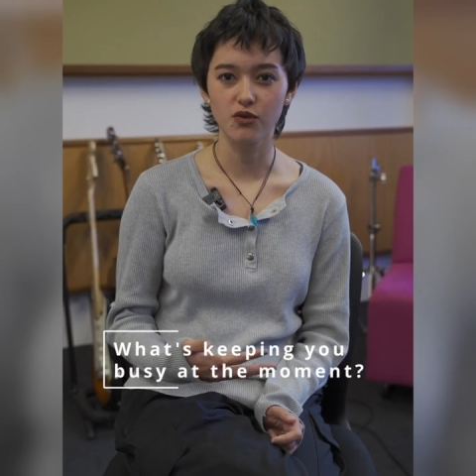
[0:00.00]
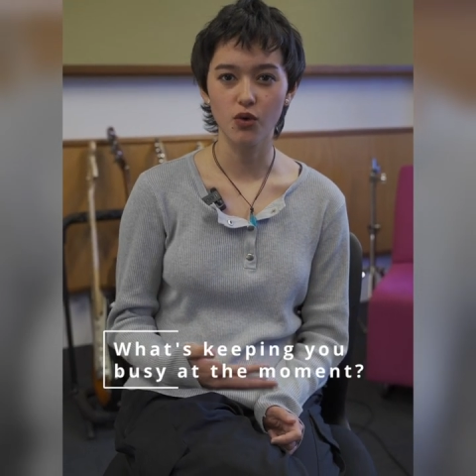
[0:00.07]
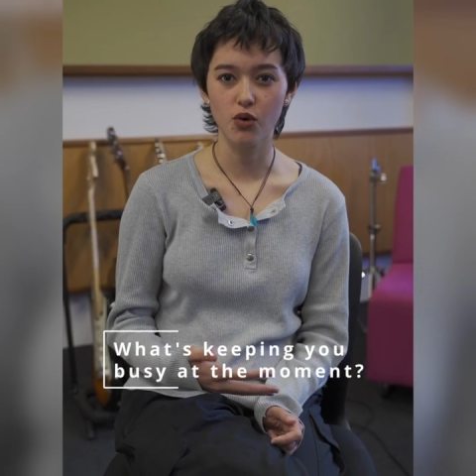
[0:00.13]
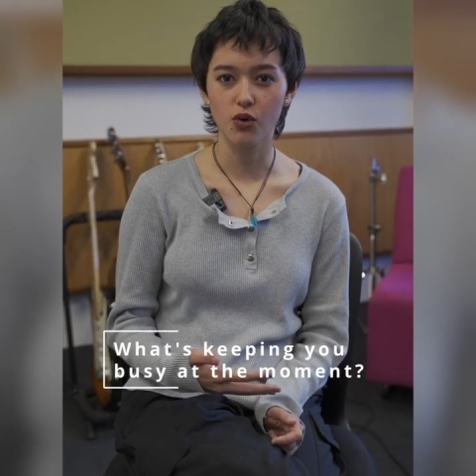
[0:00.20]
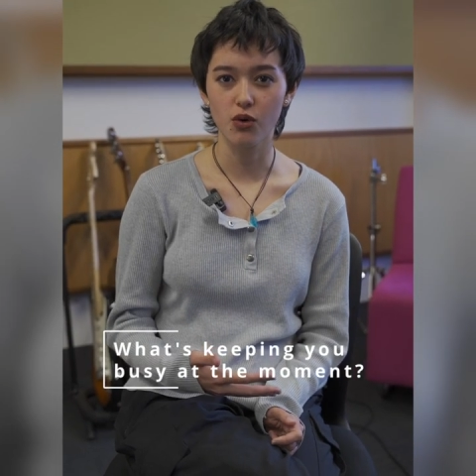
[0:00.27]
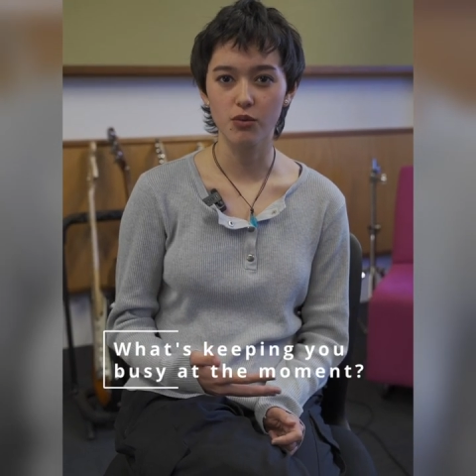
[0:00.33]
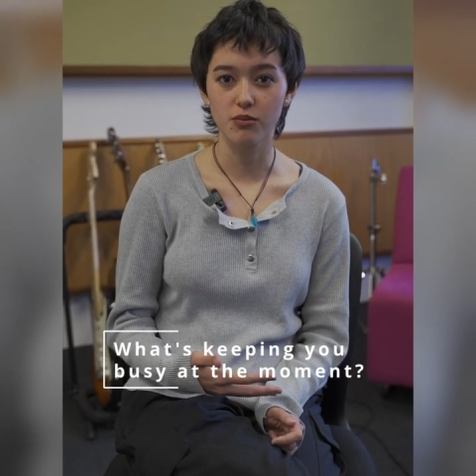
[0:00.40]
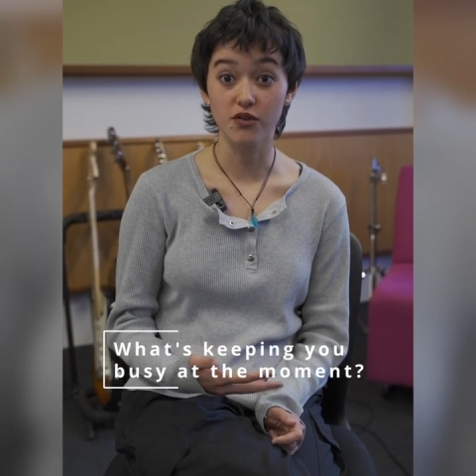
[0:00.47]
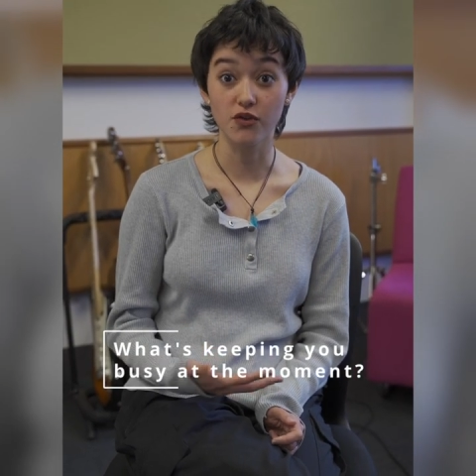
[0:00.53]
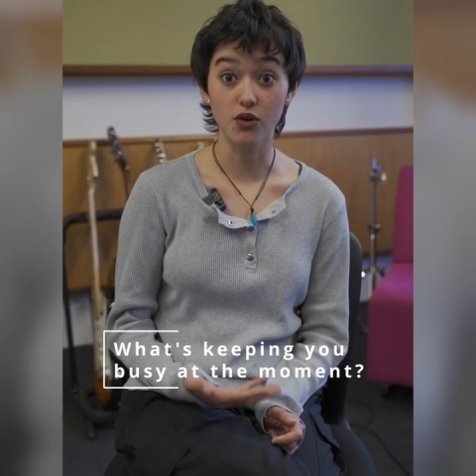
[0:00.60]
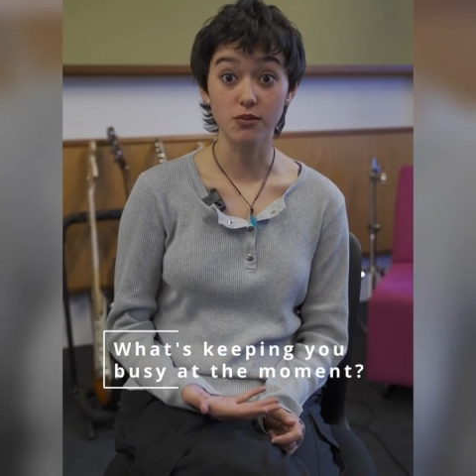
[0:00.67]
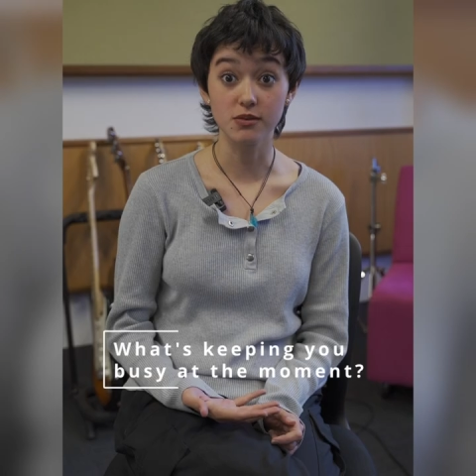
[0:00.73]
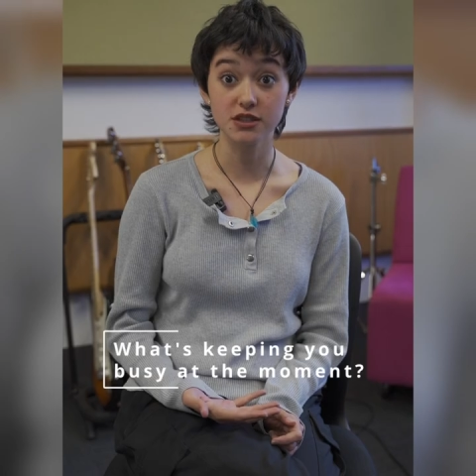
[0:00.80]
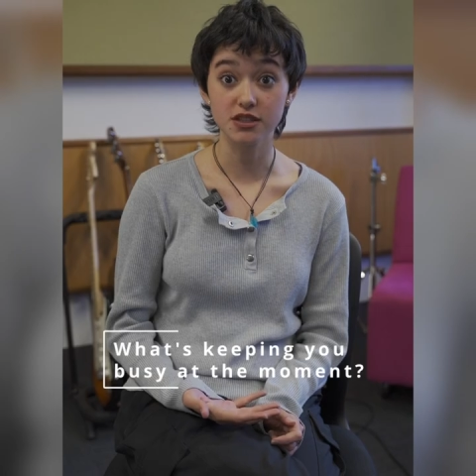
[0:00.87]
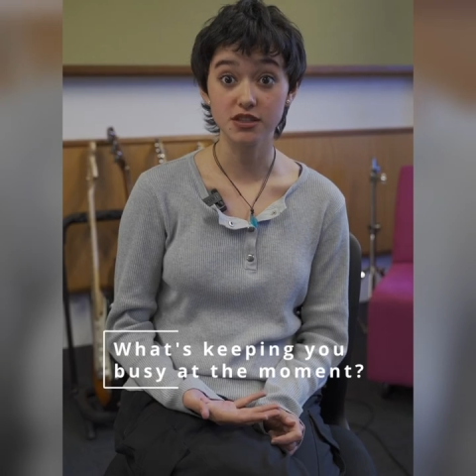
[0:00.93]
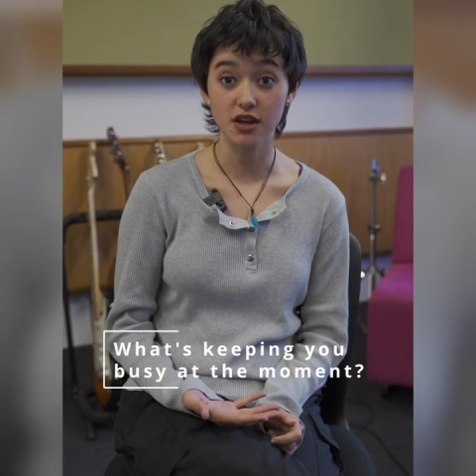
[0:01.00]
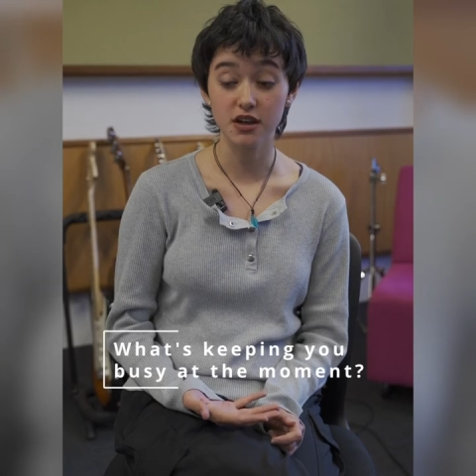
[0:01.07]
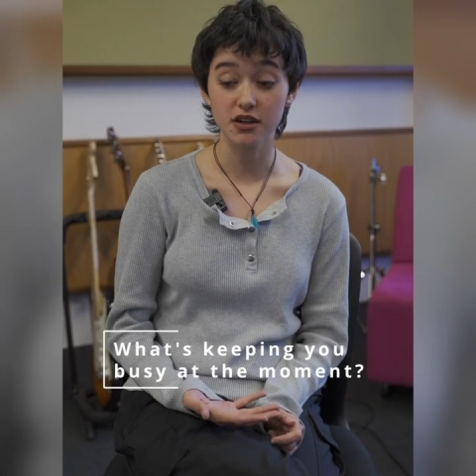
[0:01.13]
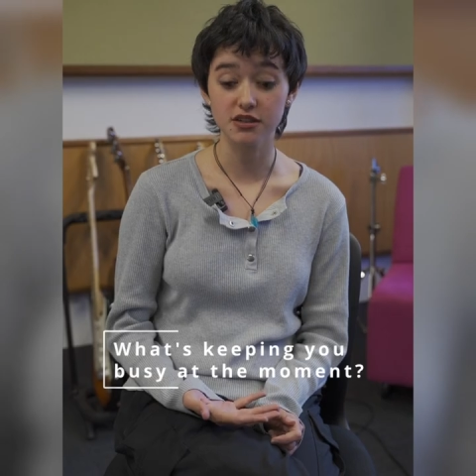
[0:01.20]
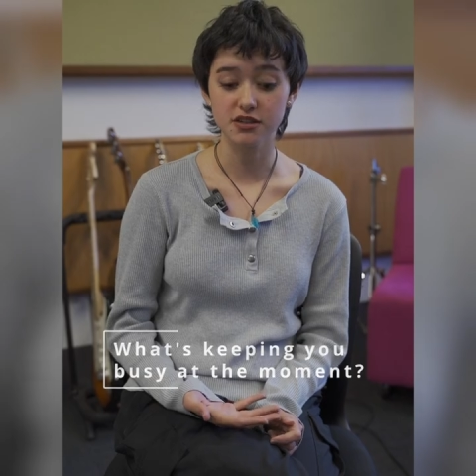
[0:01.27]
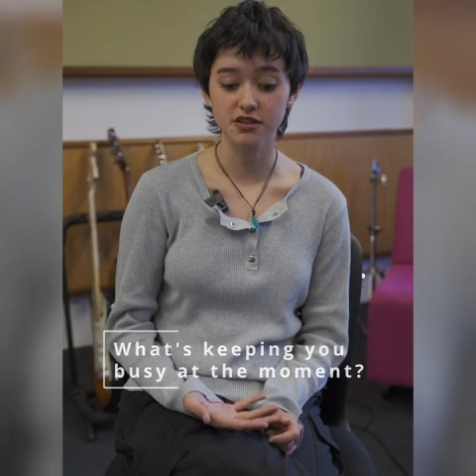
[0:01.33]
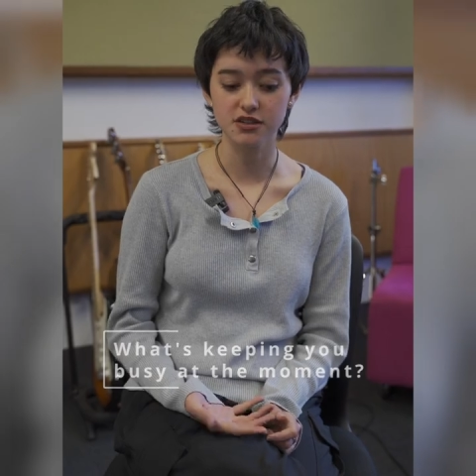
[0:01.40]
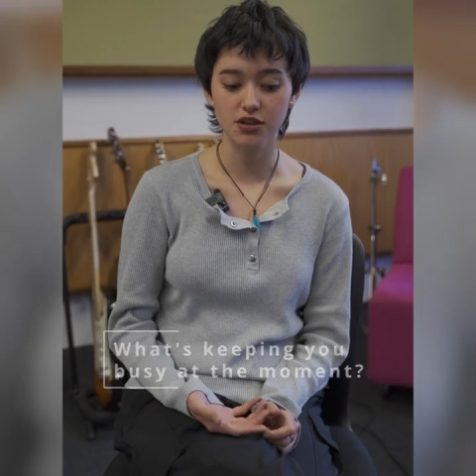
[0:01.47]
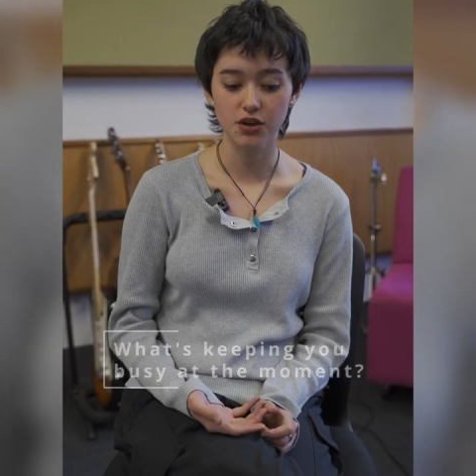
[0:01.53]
4 performance tasks.